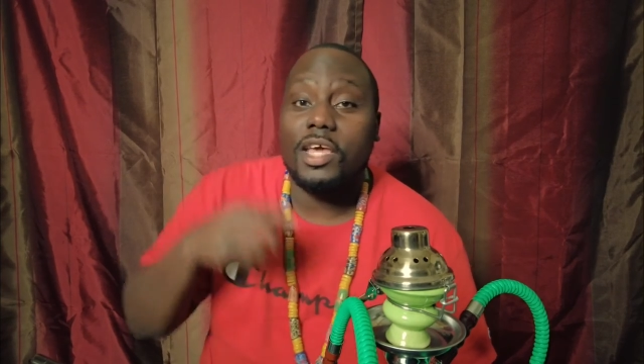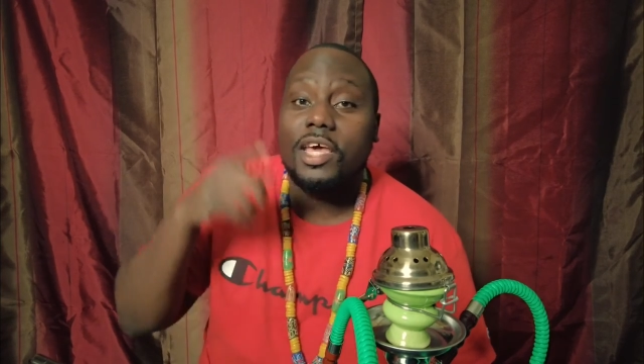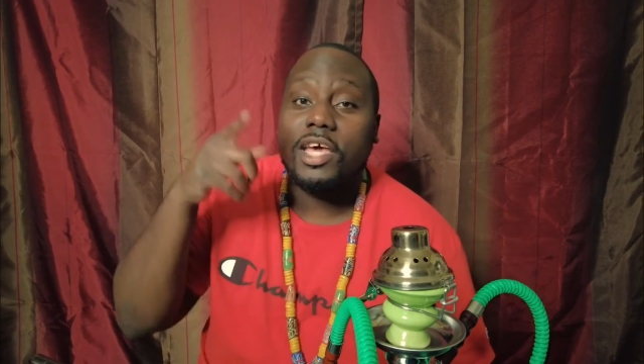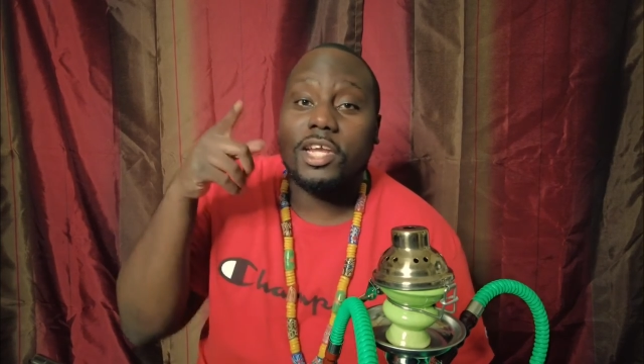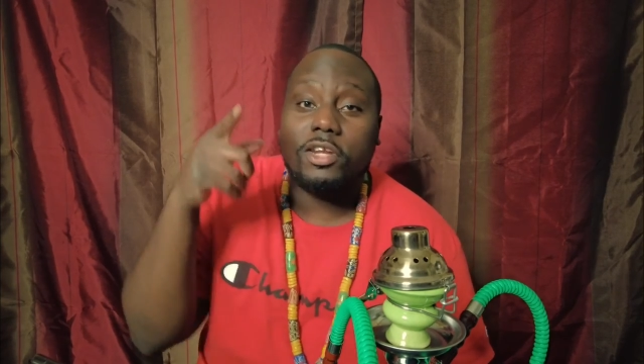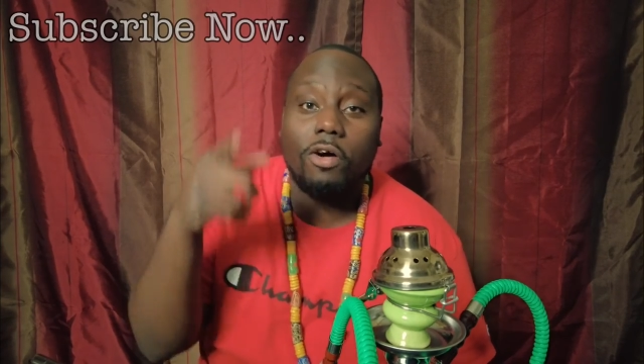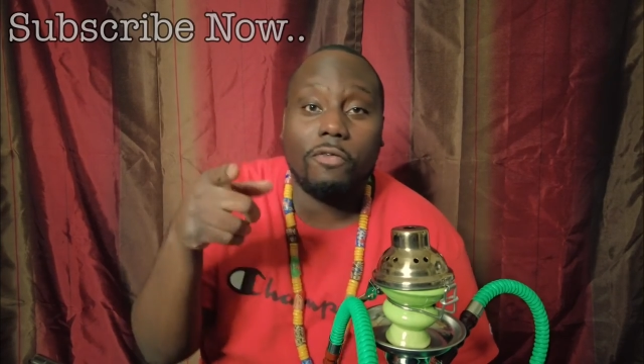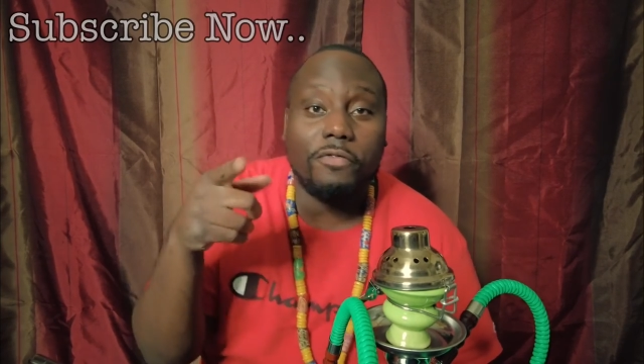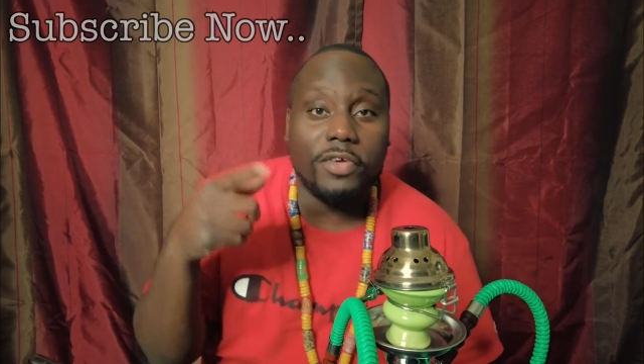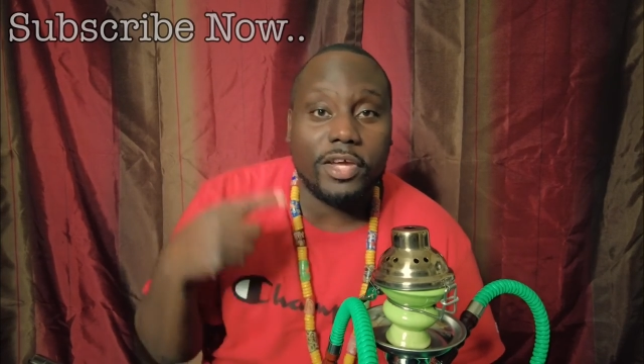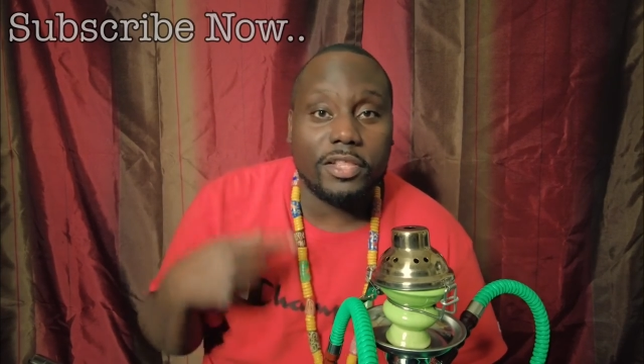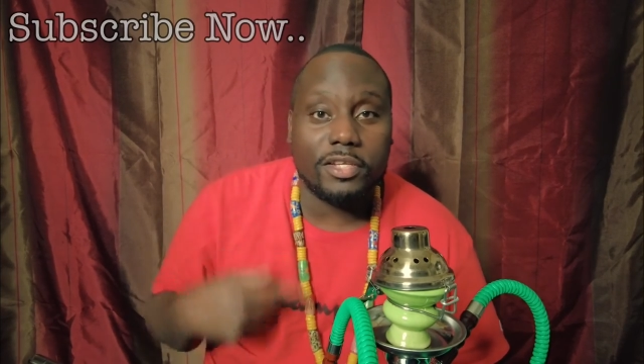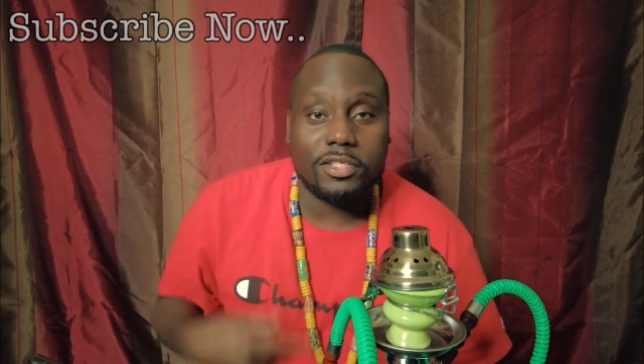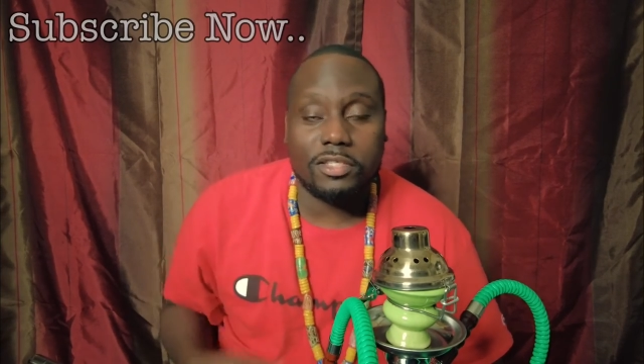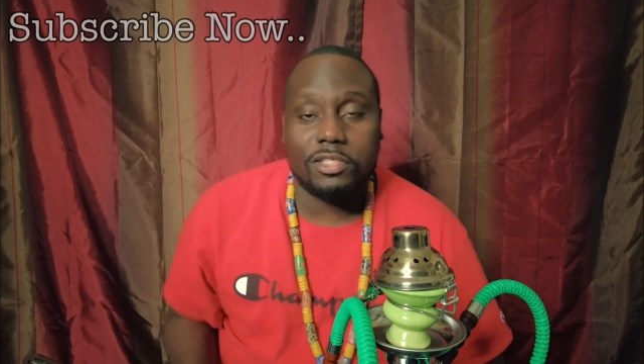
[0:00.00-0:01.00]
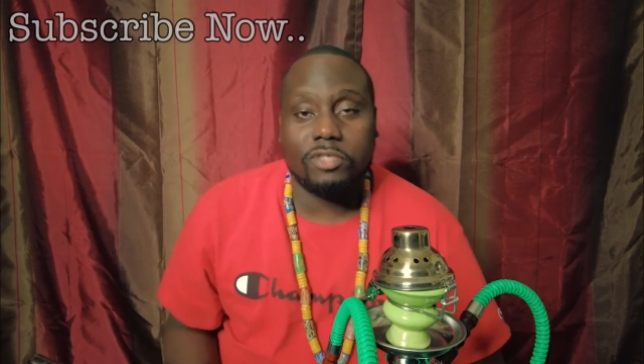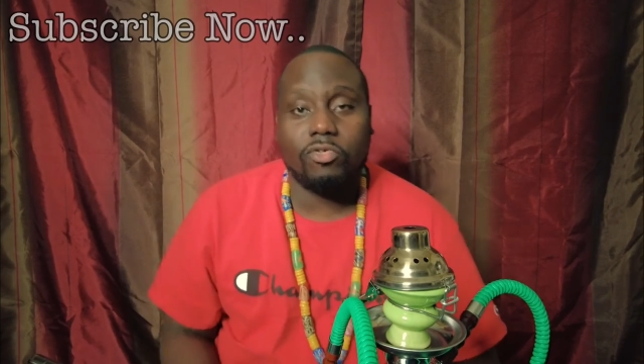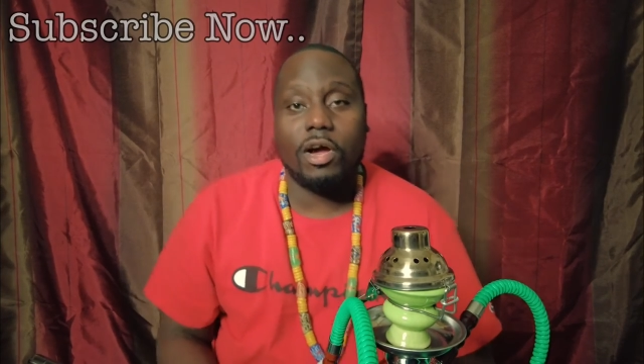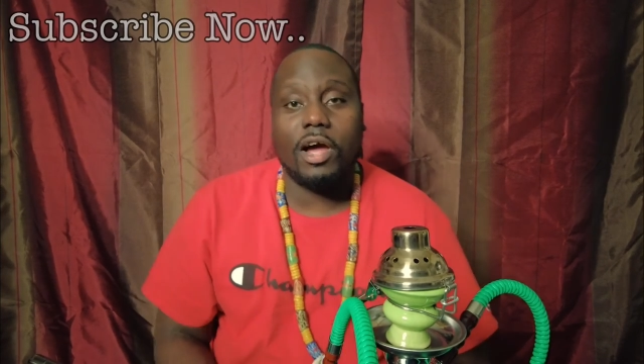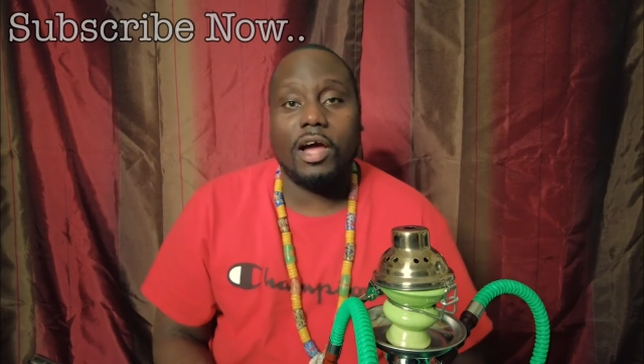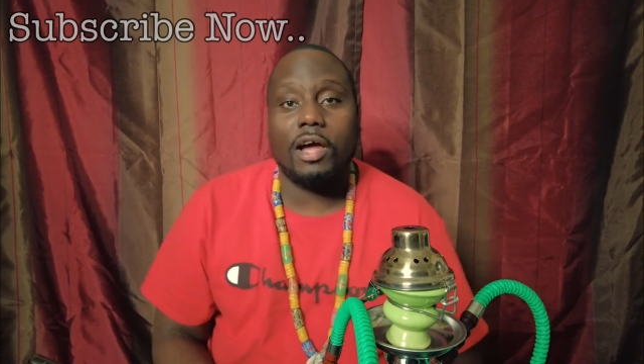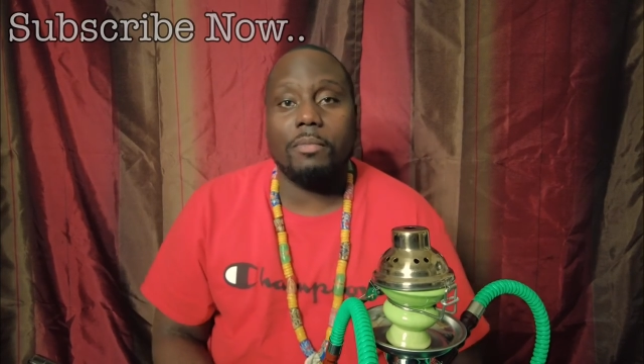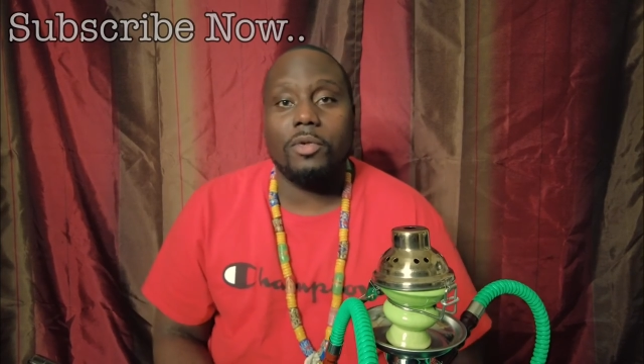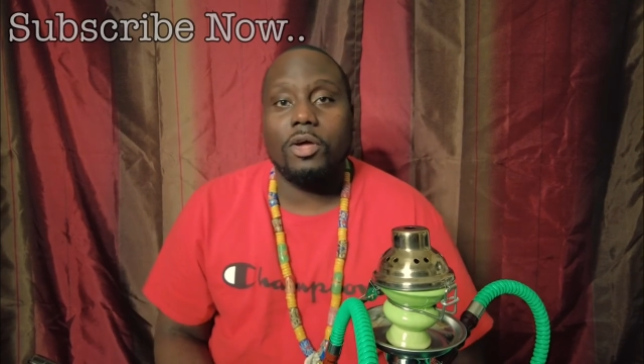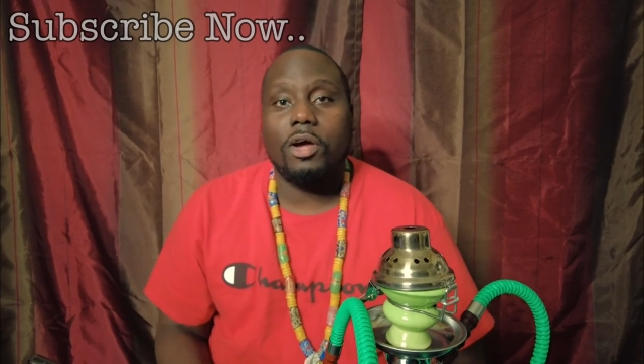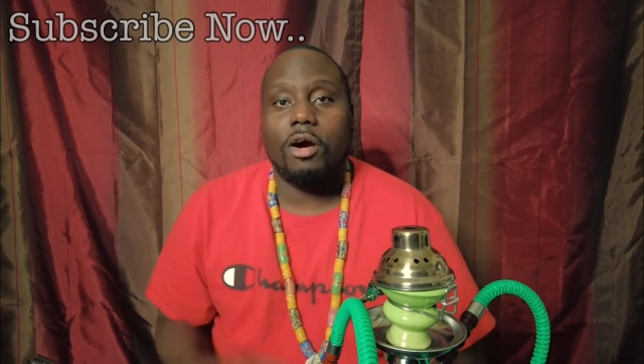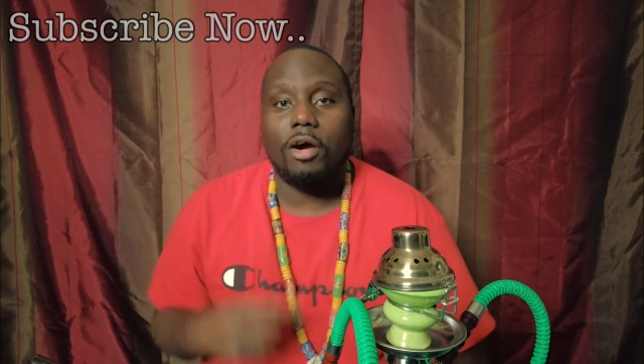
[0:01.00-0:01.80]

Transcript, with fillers: And don't forget to subscribe